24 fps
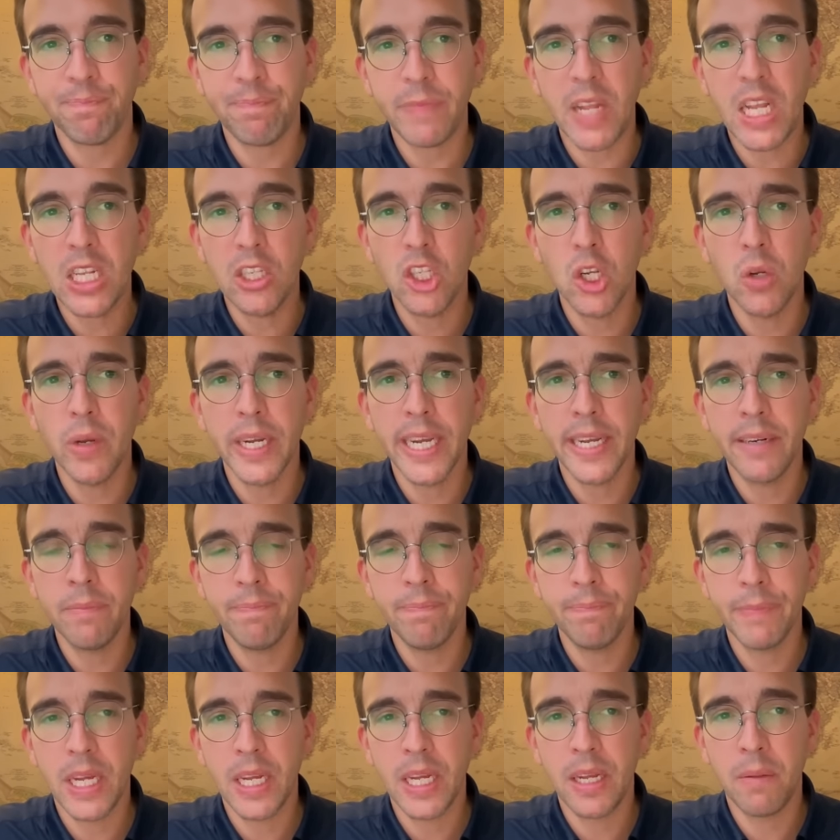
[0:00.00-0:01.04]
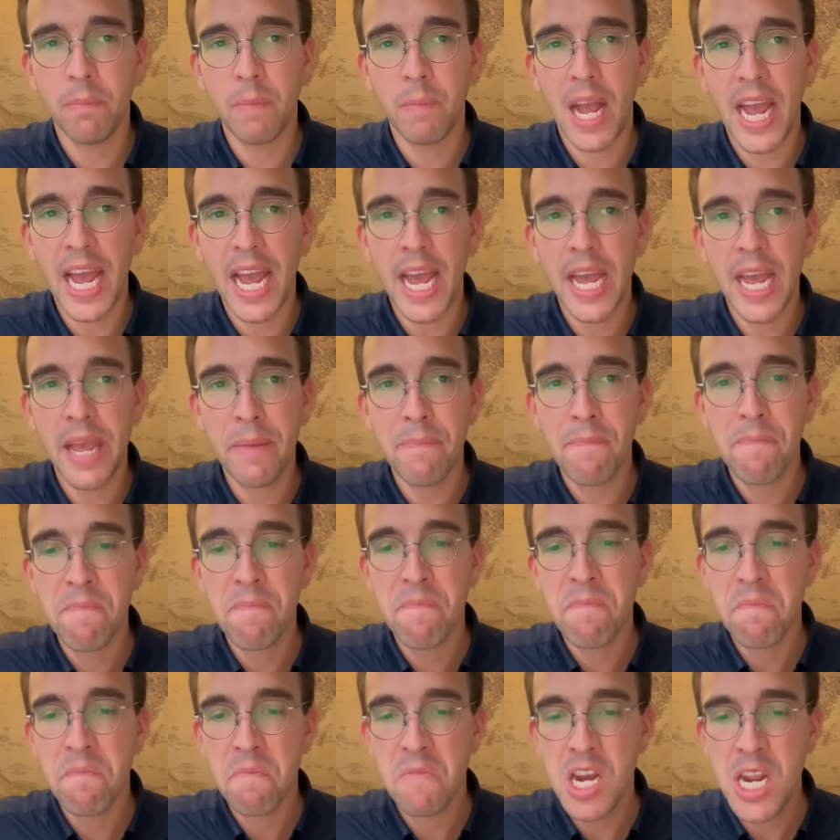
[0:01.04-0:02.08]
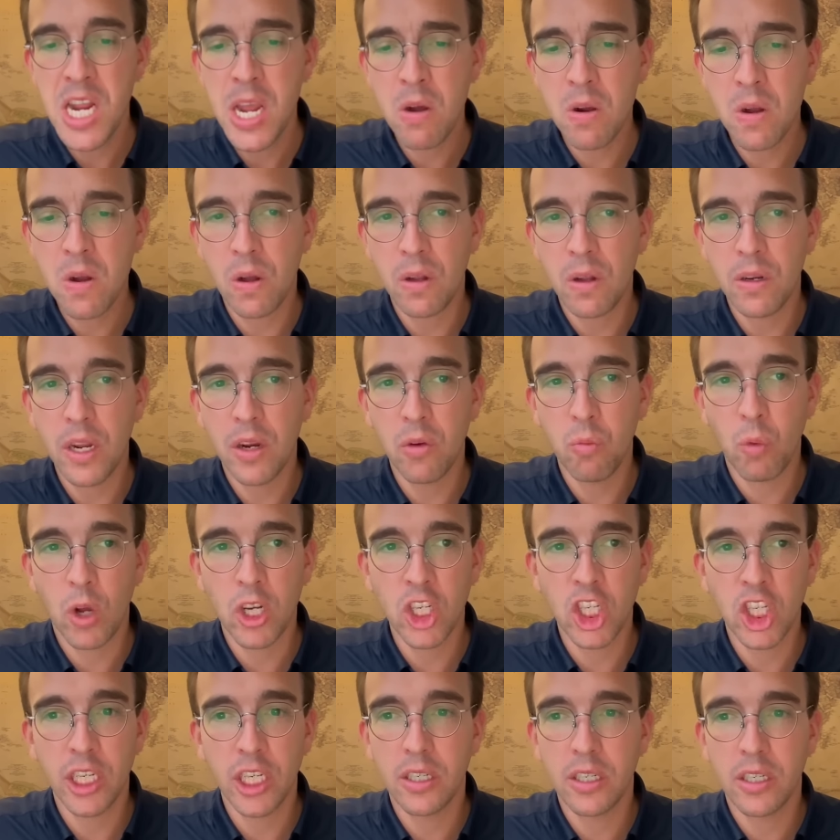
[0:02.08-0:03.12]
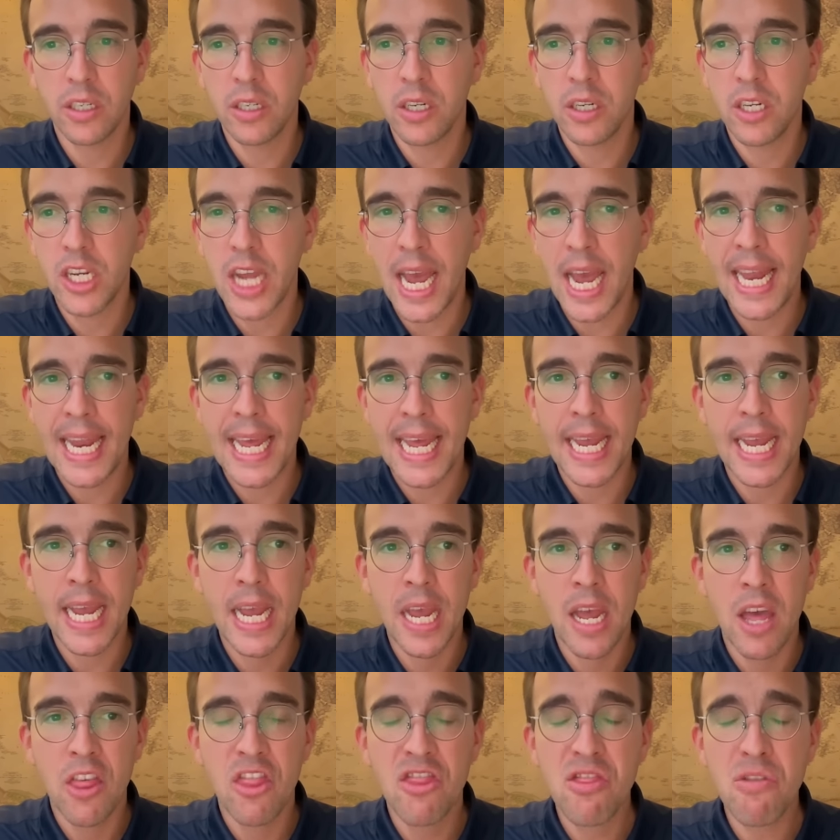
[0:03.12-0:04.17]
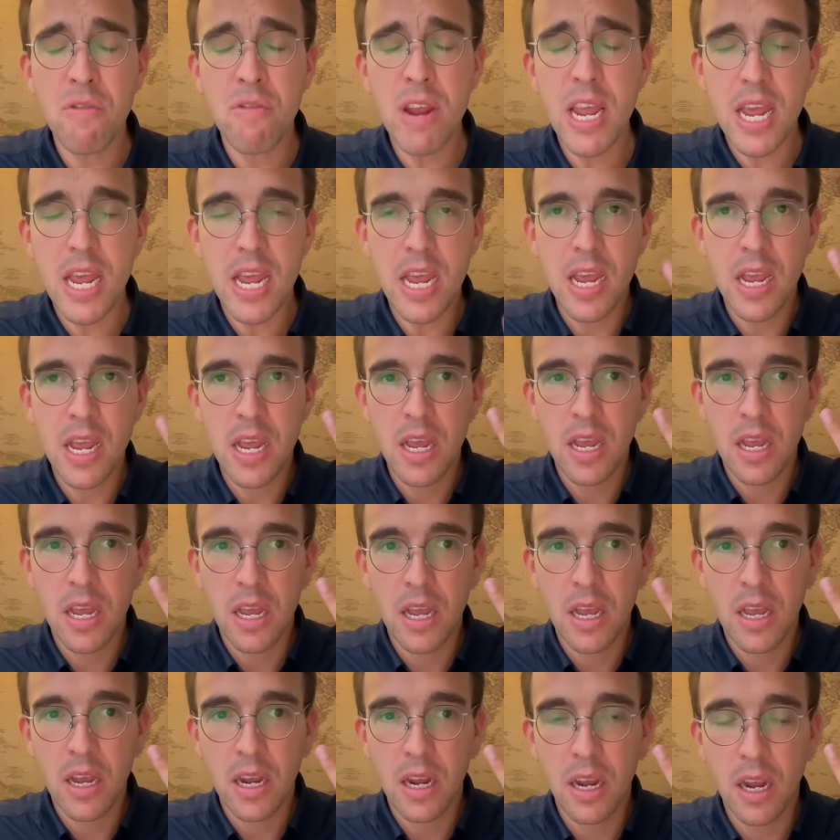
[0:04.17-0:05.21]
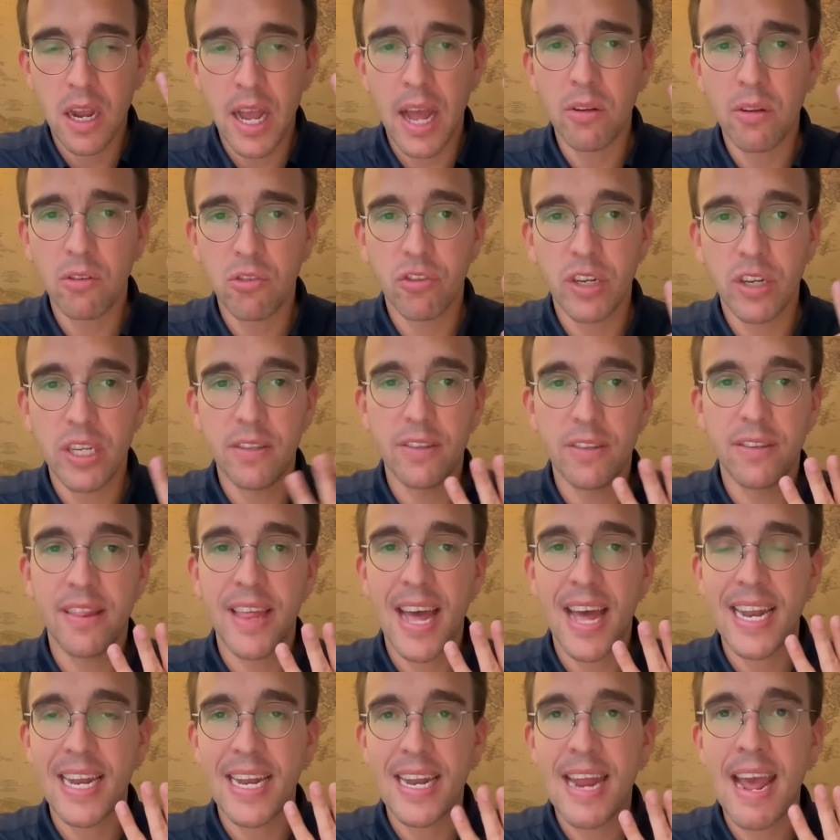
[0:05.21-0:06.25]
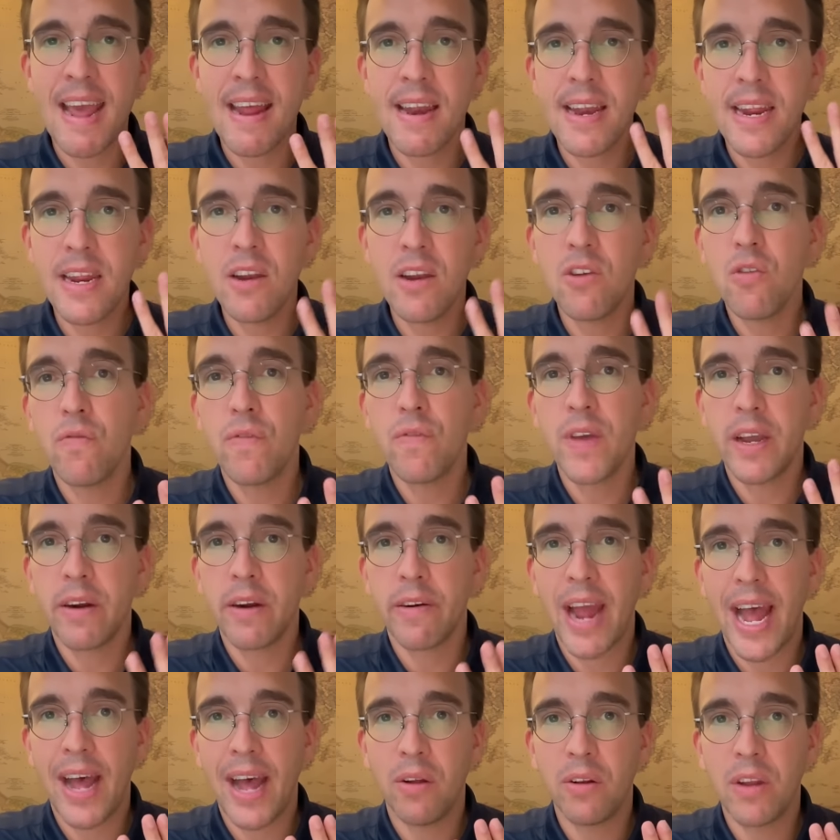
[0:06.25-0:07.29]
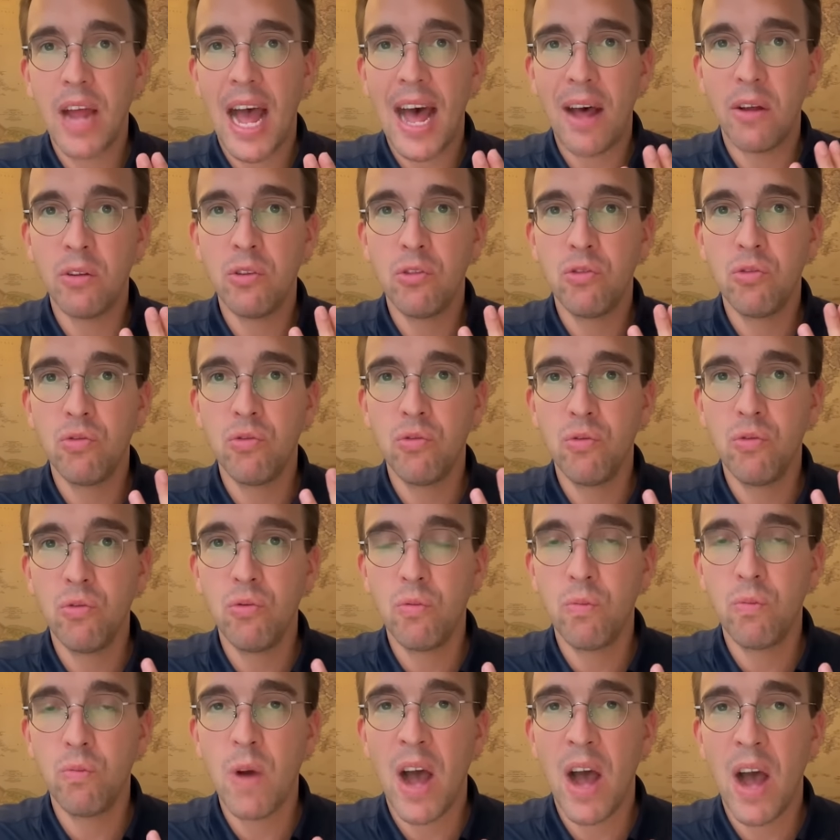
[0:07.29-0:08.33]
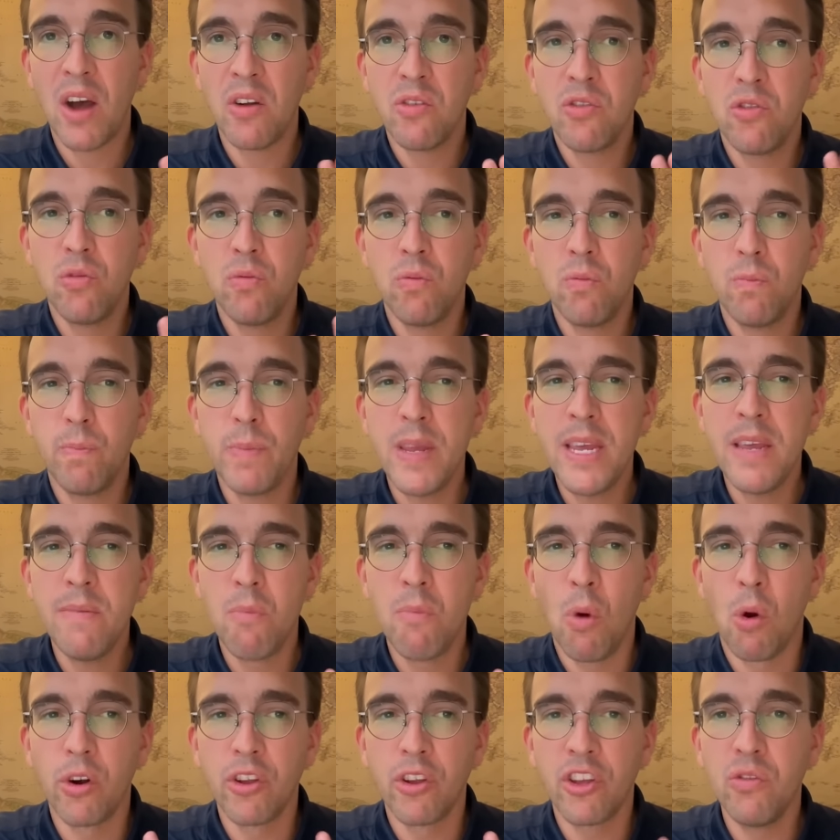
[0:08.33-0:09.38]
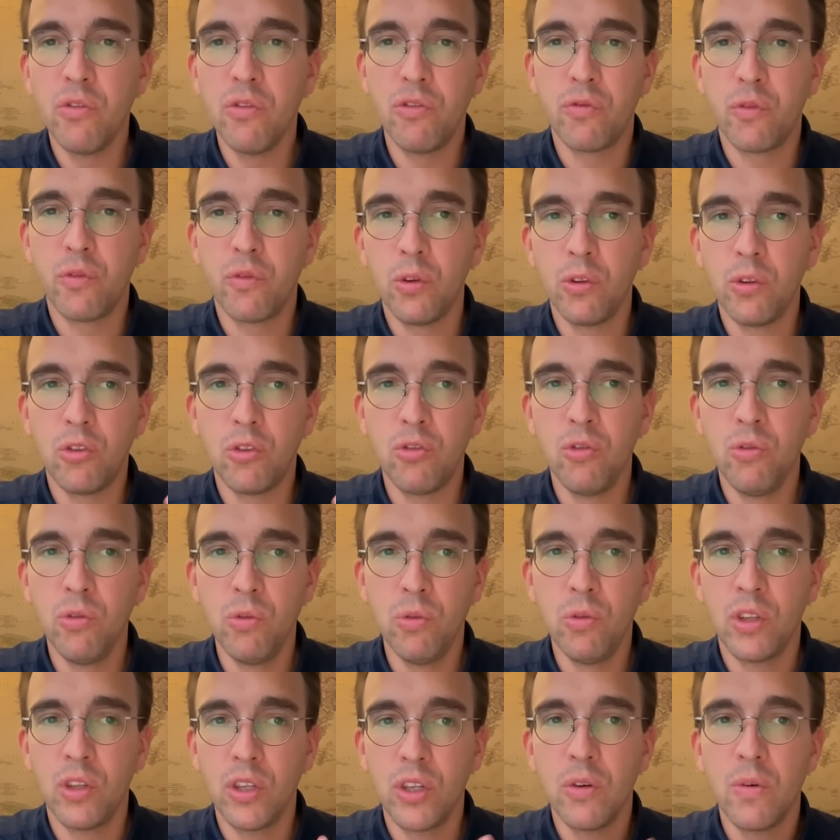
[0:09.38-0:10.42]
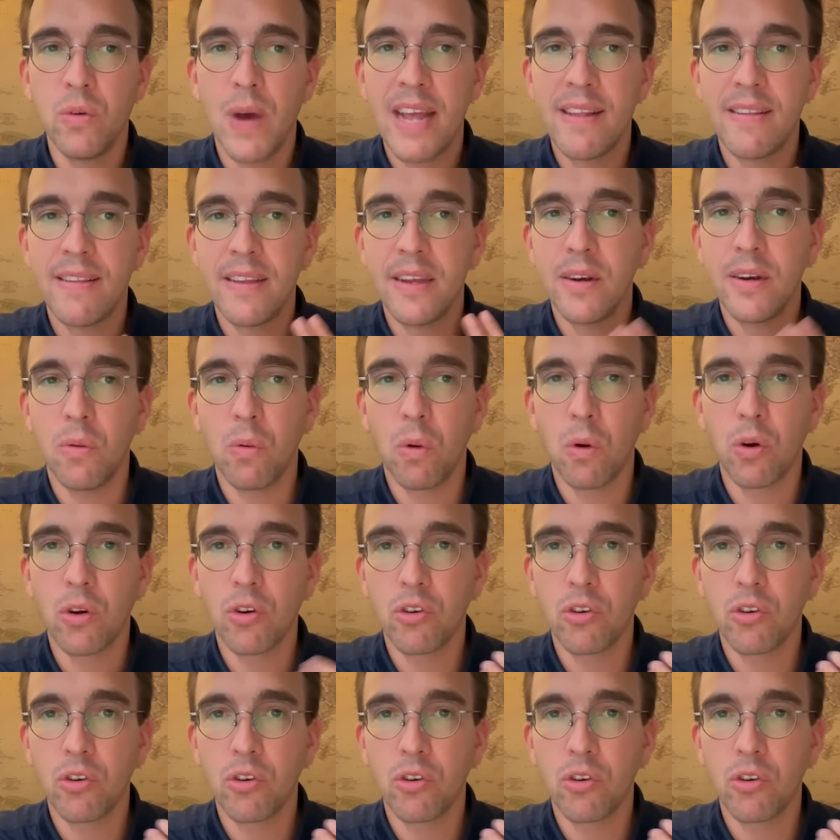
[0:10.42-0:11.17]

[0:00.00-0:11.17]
So again, a neocon in Washington telling three countries that they need to figure out how to be more useful to the US in order